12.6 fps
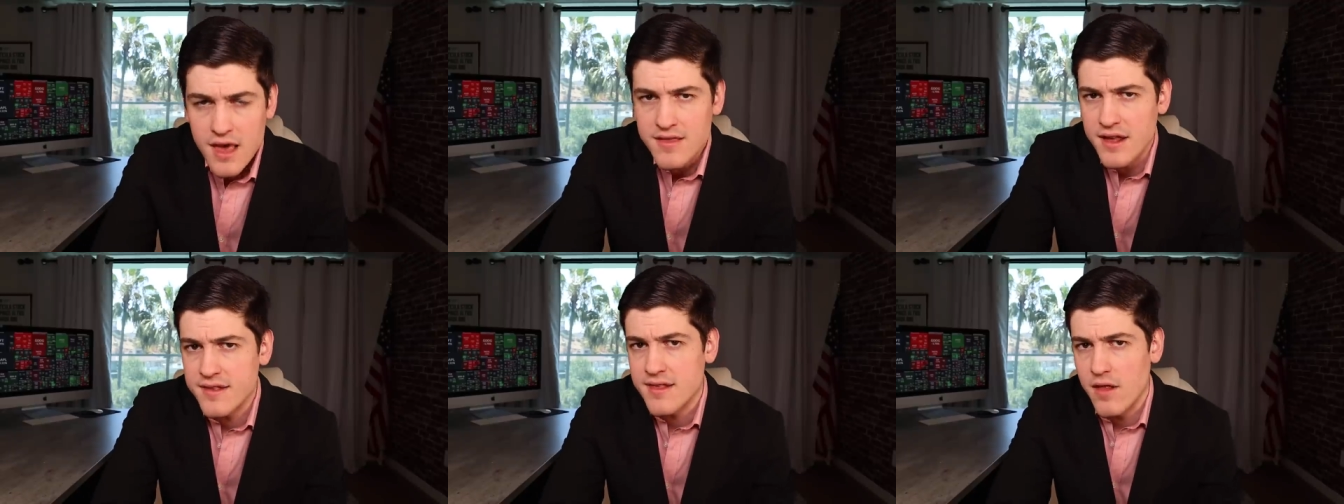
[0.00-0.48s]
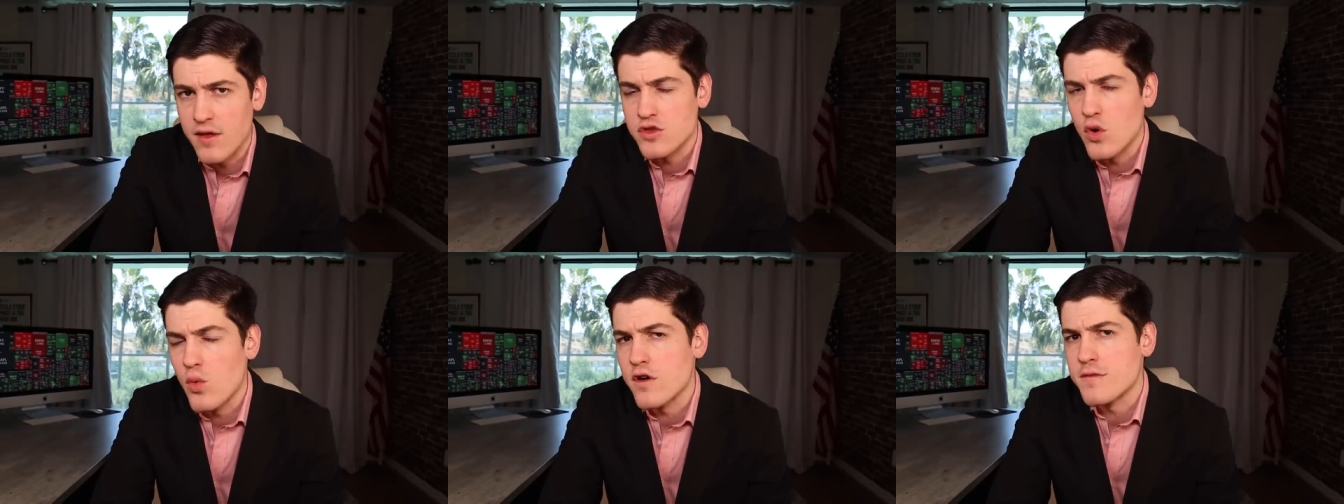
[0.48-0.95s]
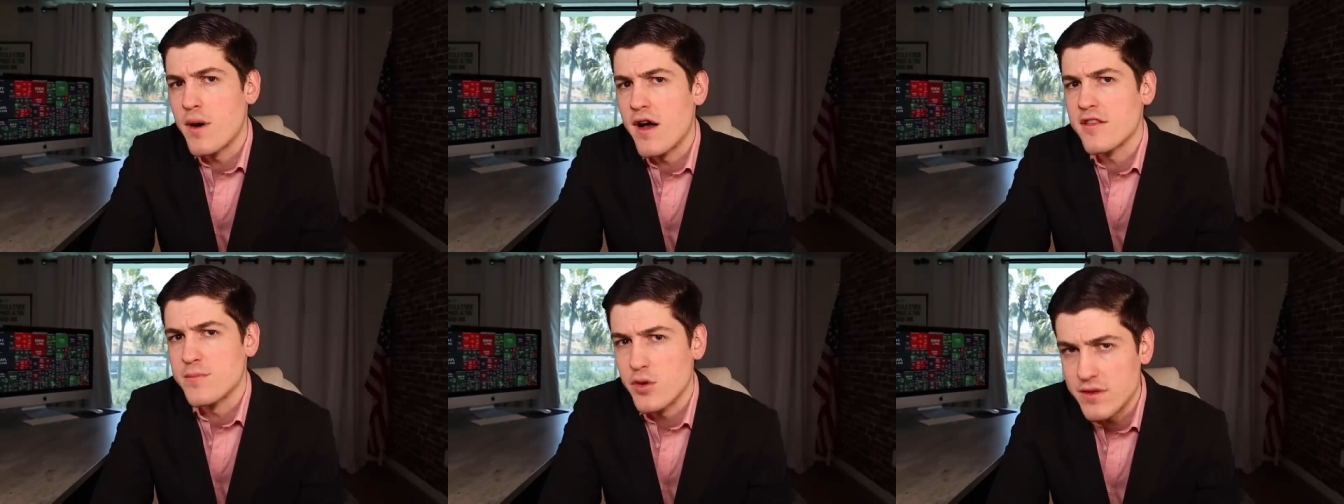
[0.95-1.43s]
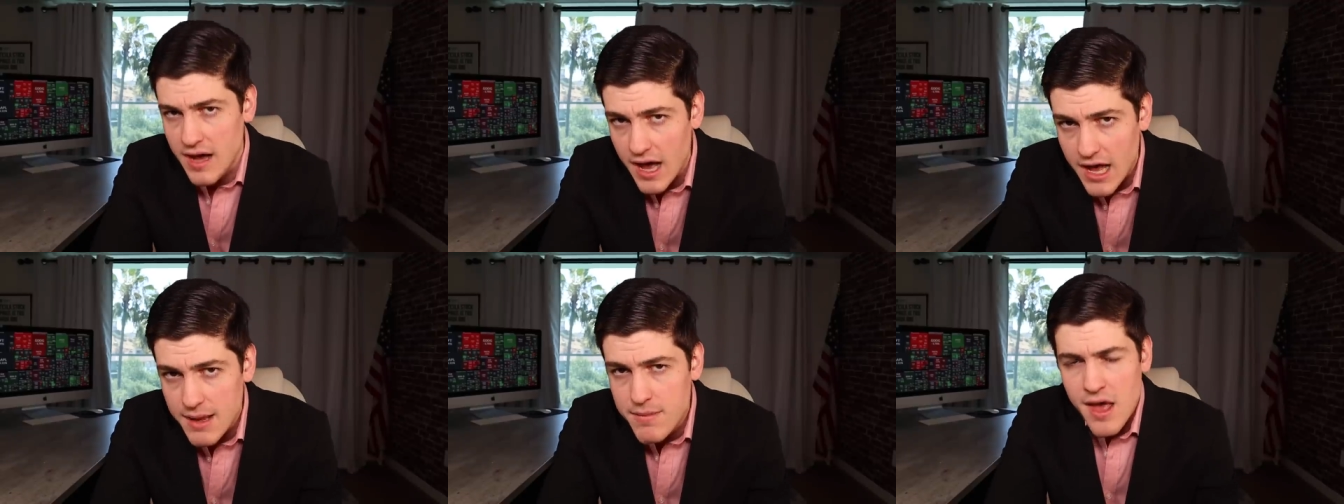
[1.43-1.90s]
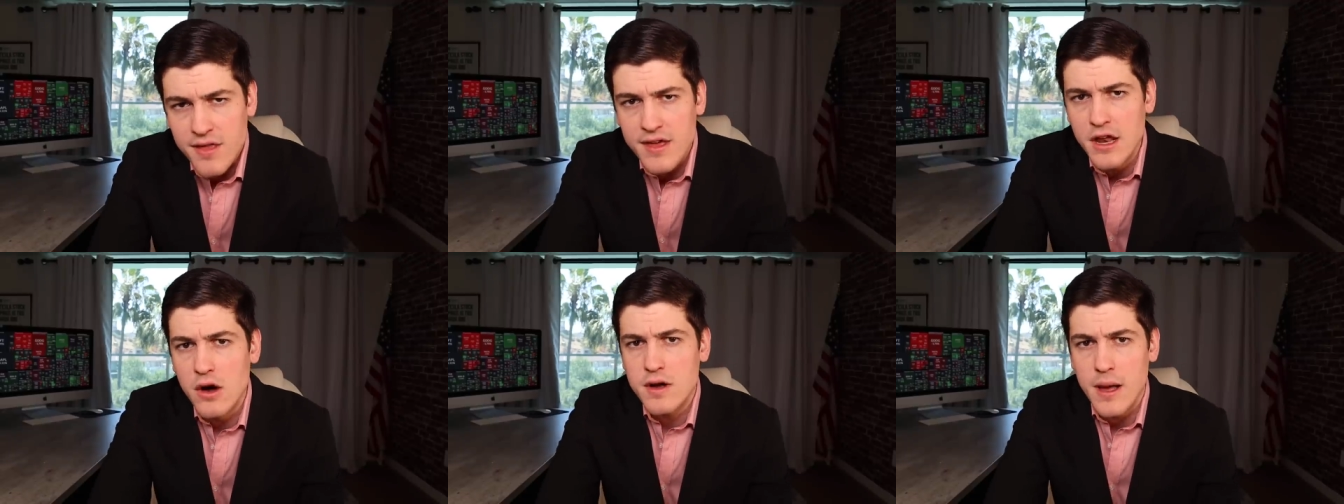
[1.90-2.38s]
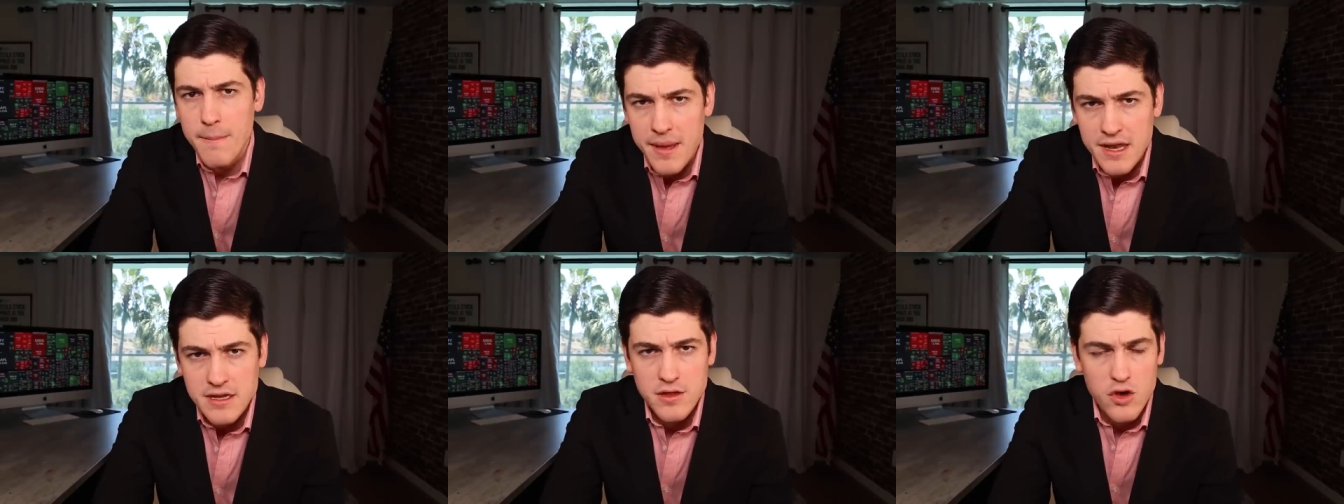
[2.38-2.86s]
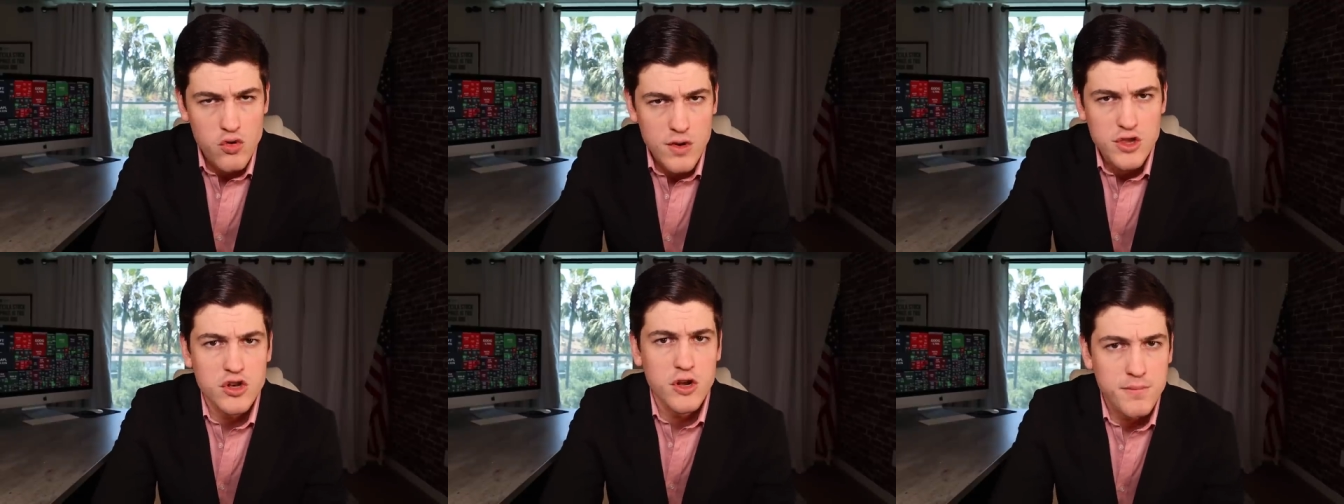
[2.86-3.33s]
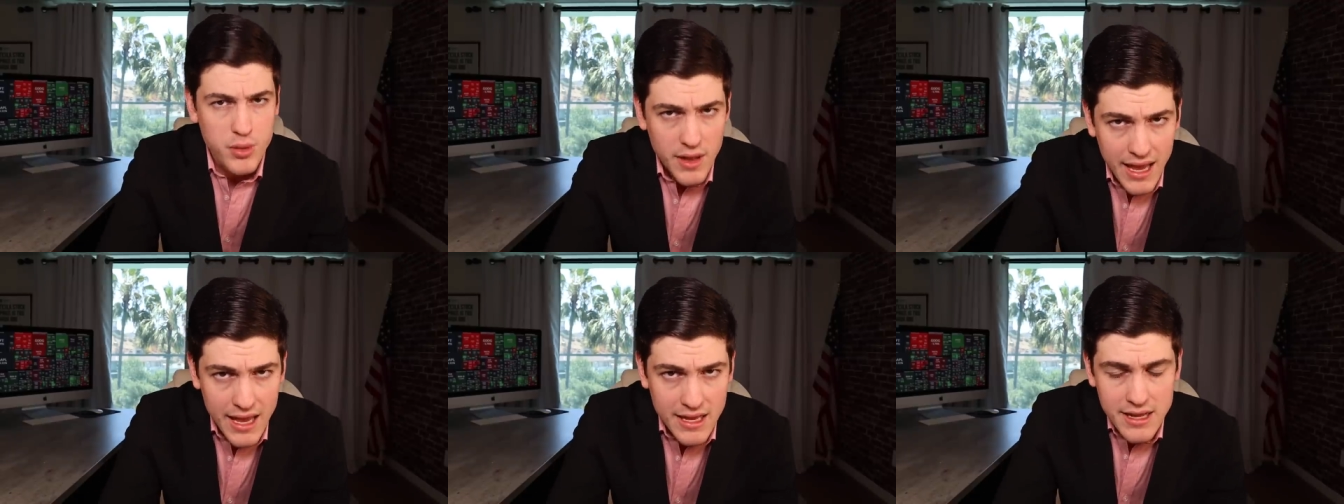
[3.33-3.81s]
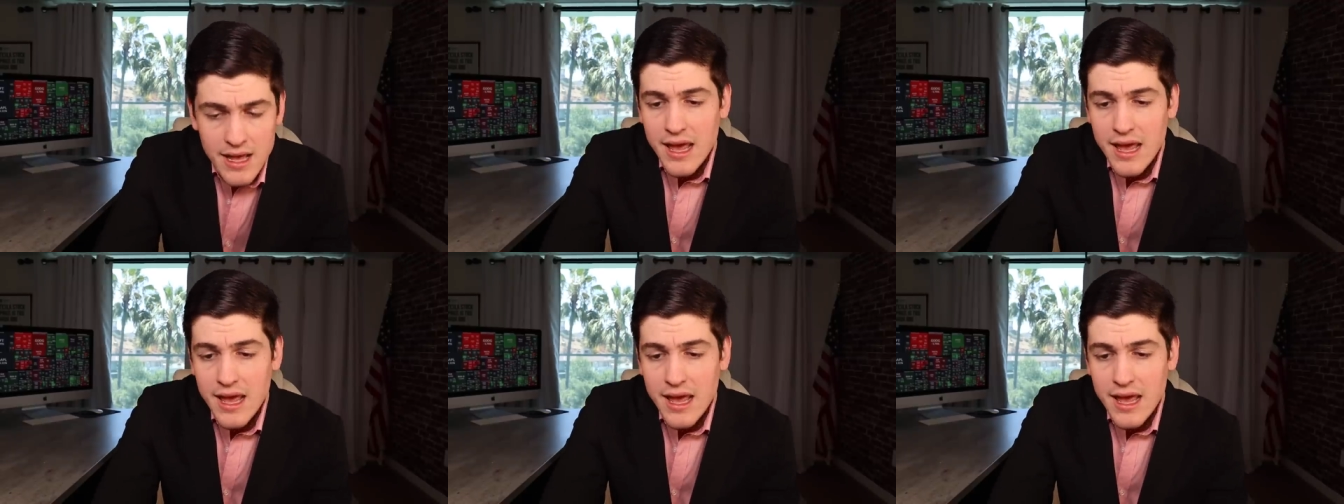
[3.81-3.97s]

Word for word: They sell at the worst possible time. They don't commit to their original plan